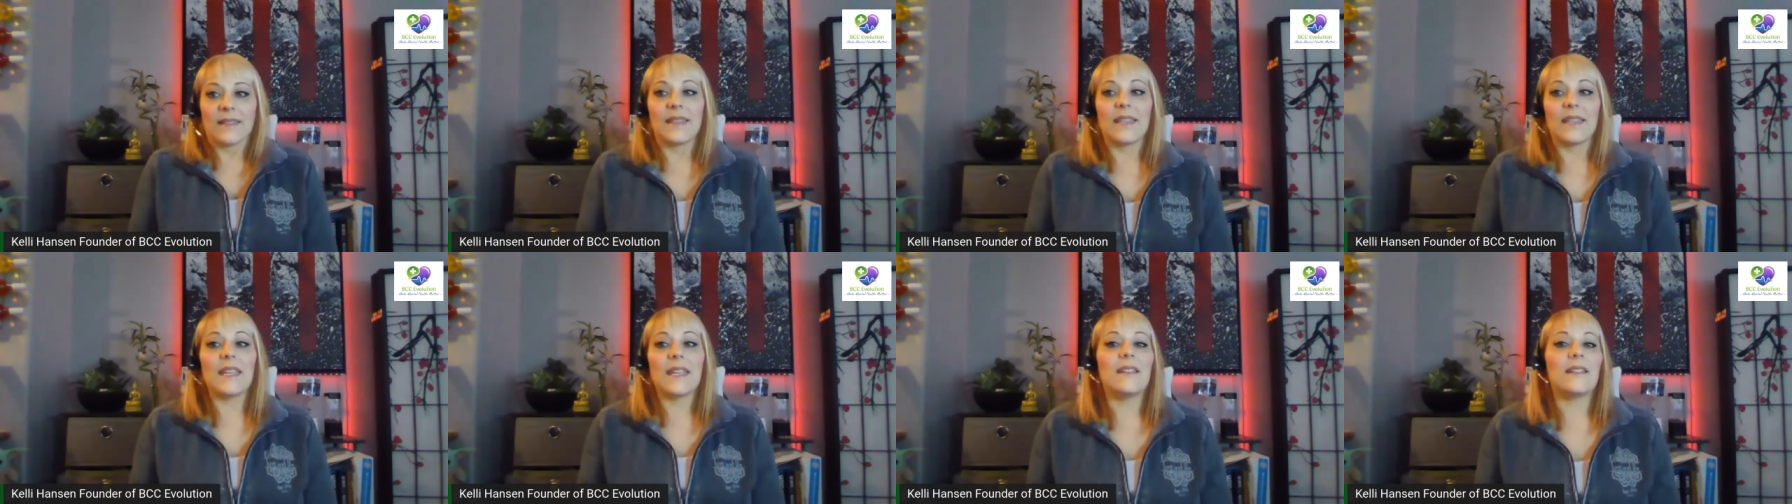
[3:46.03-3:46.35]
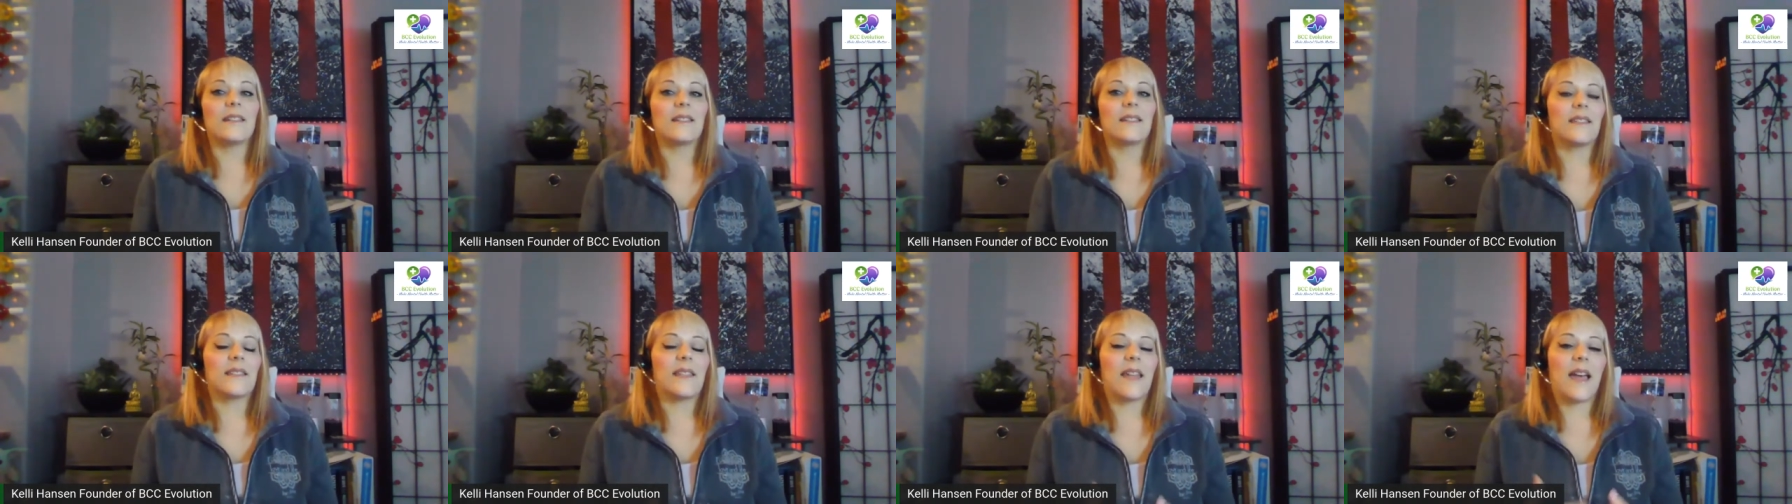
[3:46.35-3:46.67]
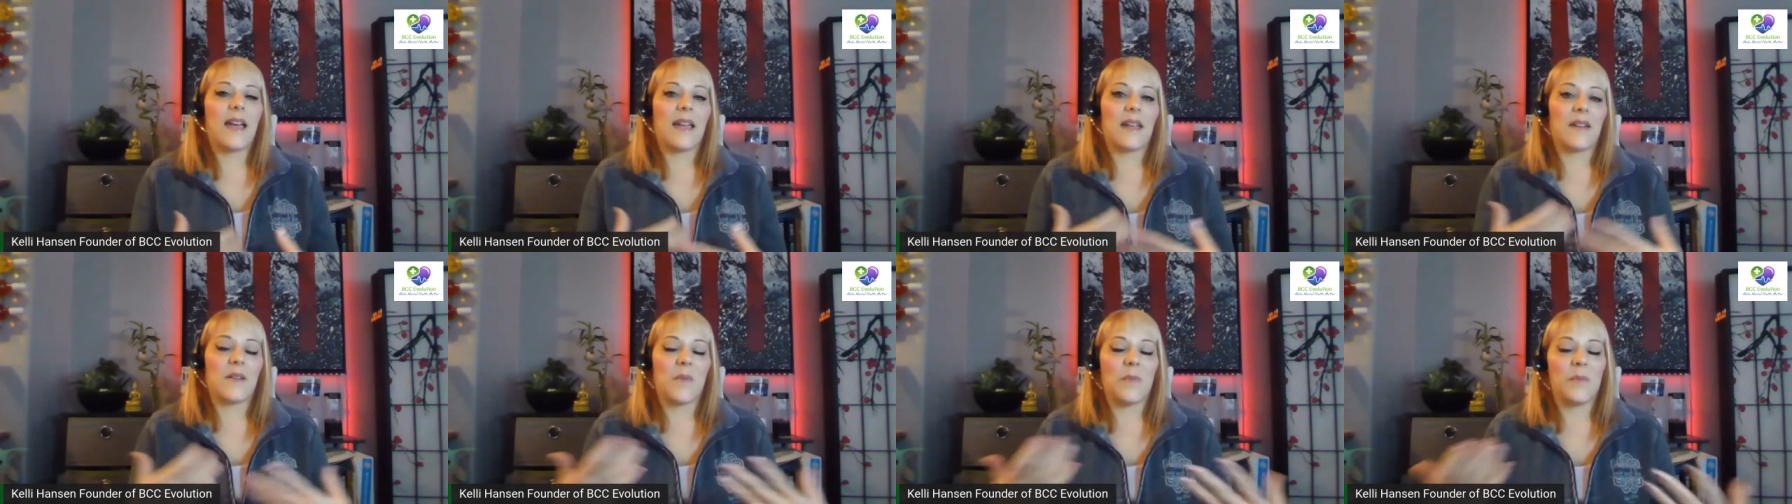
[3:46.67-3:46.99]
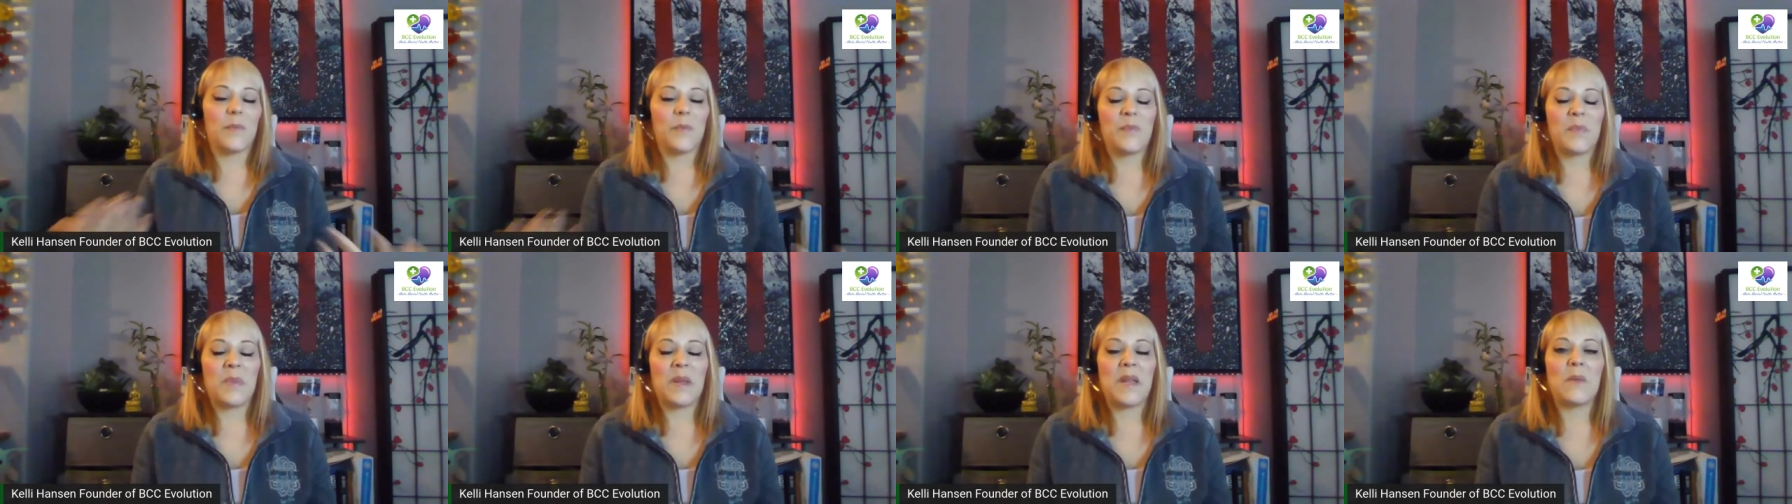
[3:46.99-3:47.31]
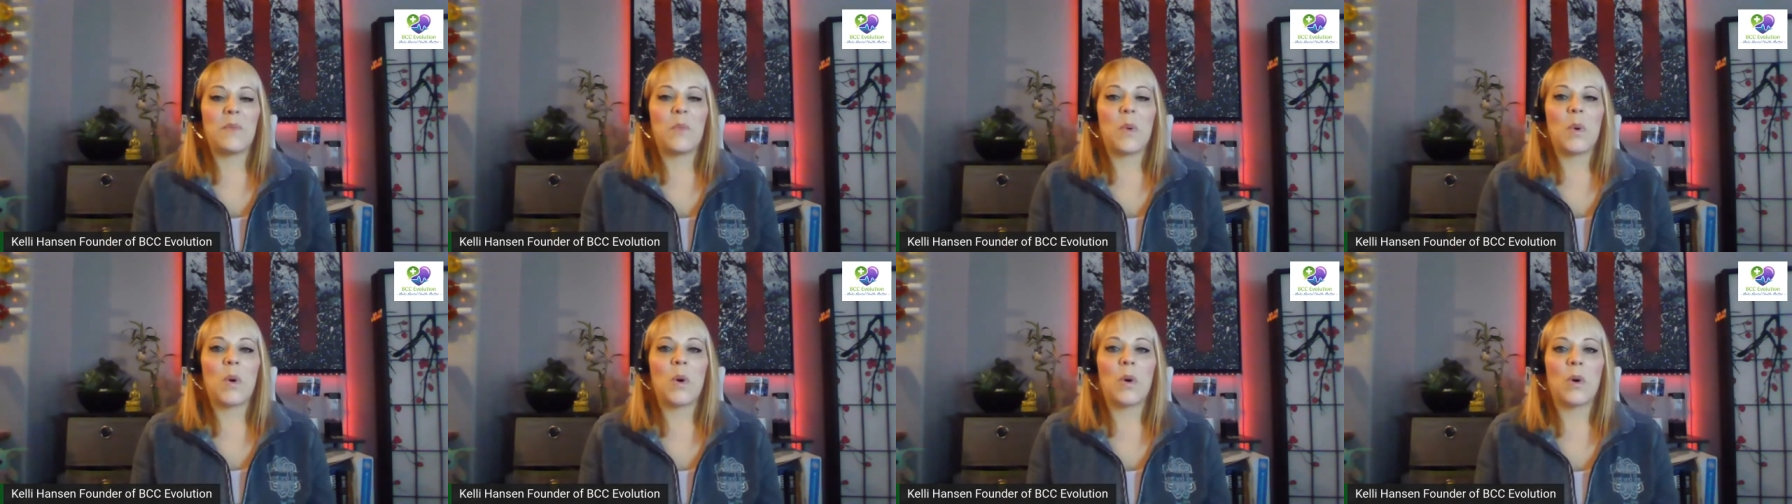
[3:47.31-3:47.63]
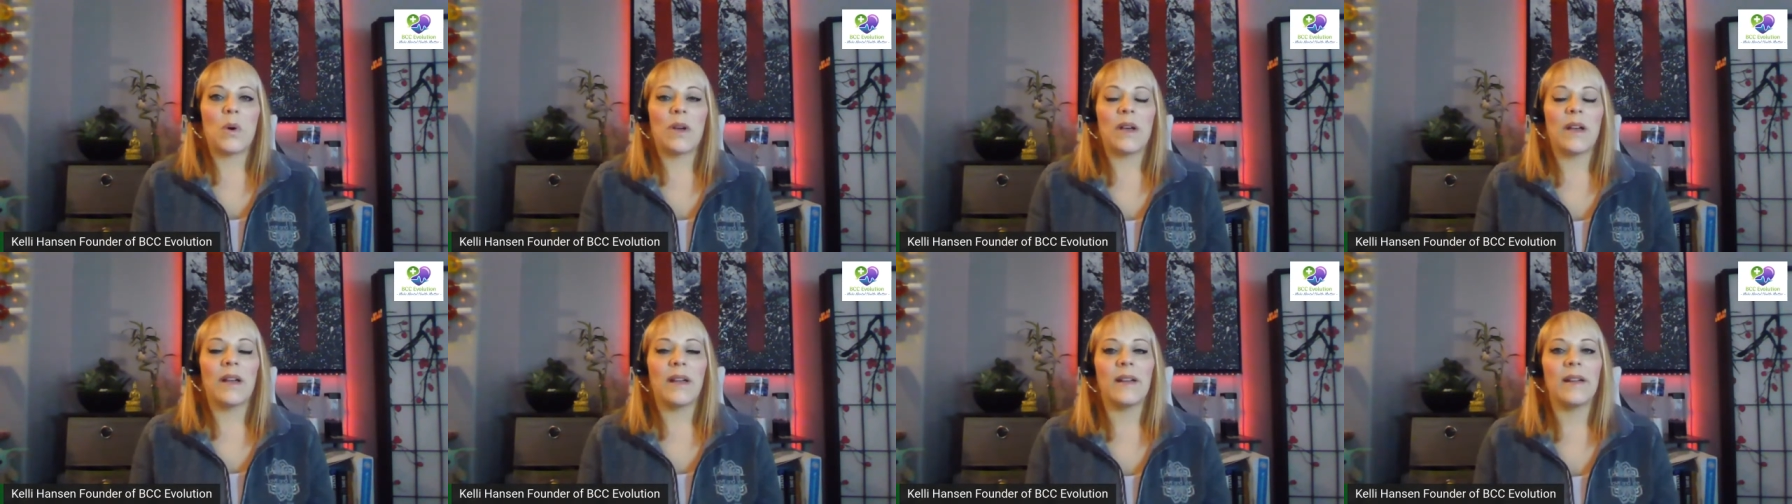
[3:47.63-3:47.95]
things that
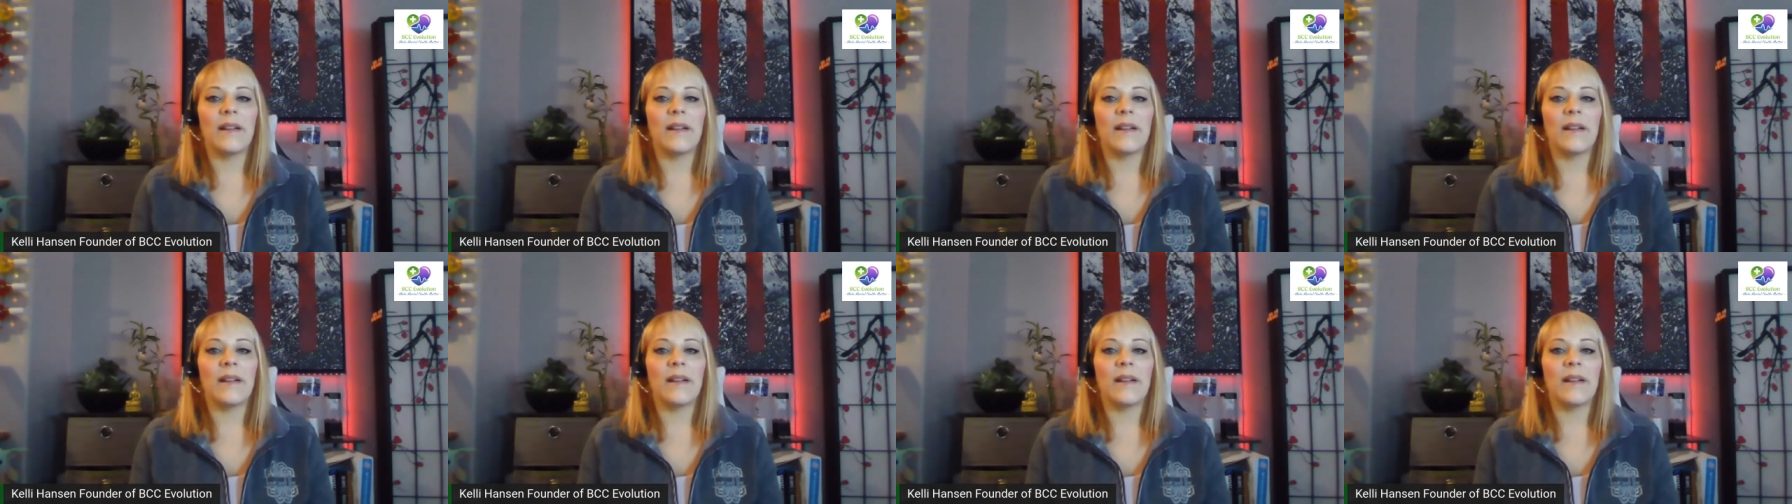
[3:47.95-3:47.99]
people,